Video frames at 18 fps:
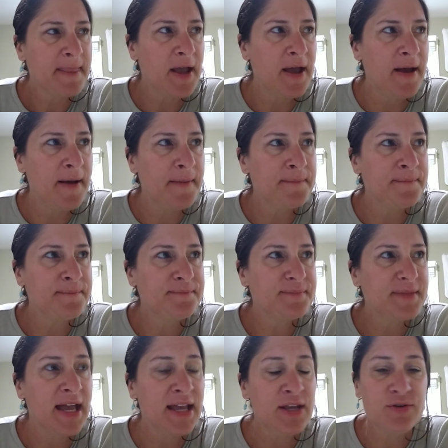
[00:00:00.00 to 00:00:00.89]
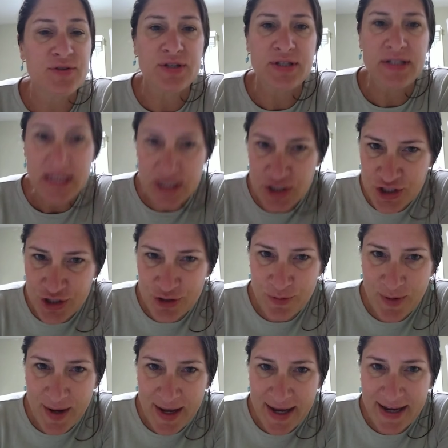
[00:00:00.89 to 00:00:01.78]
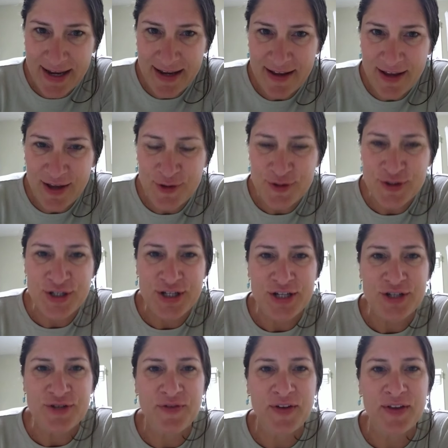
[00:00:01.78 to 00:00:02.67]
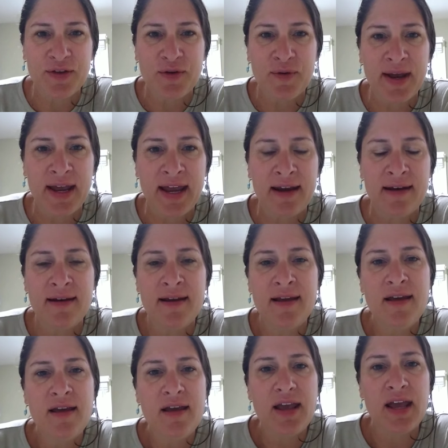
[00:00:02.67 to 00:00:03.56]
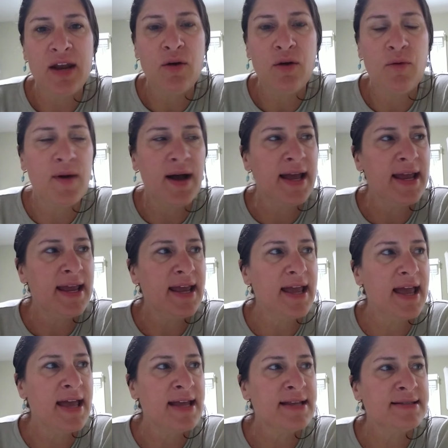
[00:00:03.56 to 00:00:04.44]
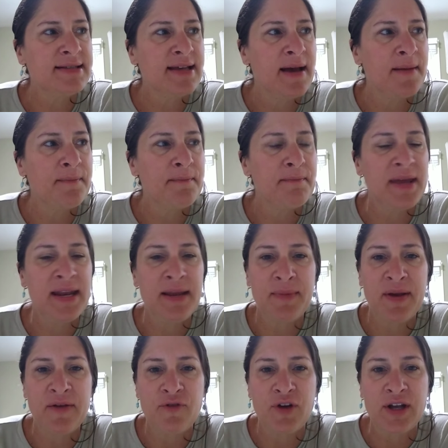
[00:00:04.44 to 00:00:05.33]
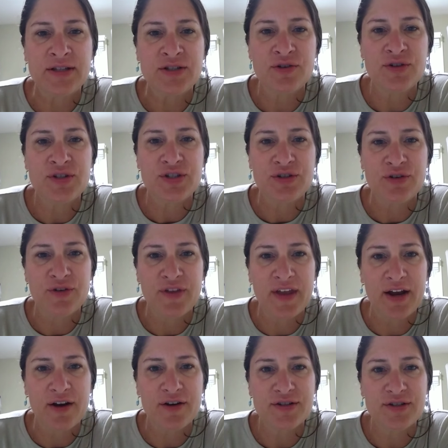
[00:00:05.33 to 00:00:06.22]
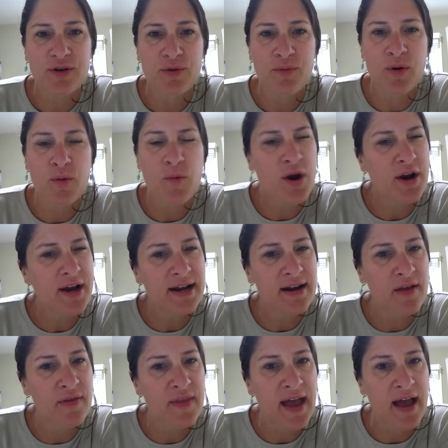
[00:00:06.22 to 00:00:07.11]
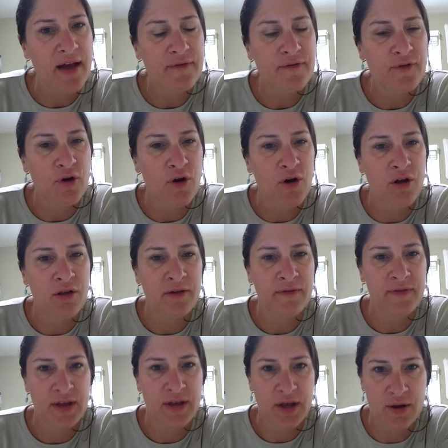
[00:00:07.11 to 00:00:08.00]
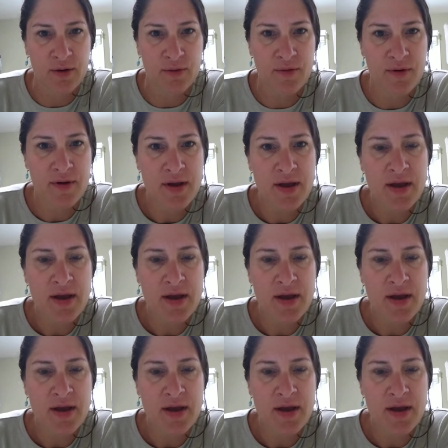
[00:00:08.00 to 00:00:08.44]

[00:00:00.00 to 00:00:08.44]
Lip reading: I used to teach in Hawaii. I used to teach 5th grade in Hawaii, and many of my friends are still there. So we're working on that for all of you.